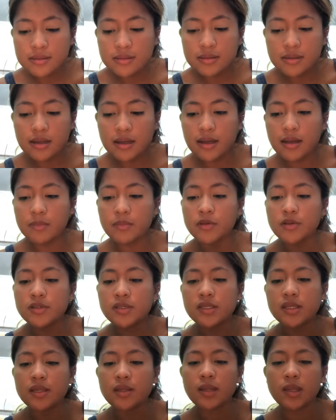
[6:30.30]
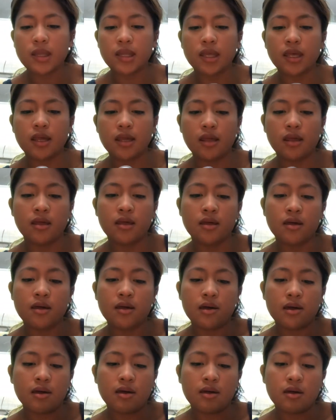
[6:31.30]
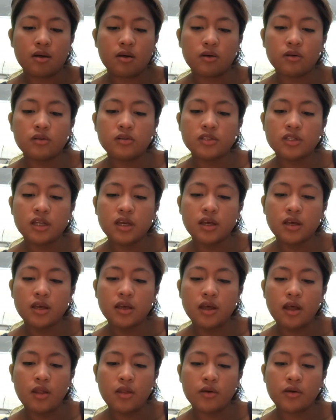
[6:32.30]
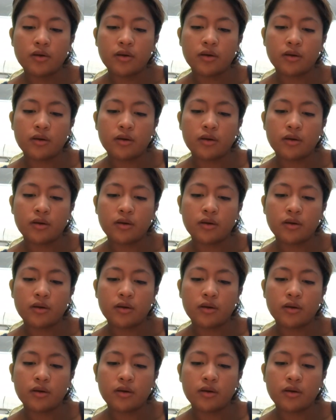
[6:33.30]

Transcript: I'm using the Ulta Color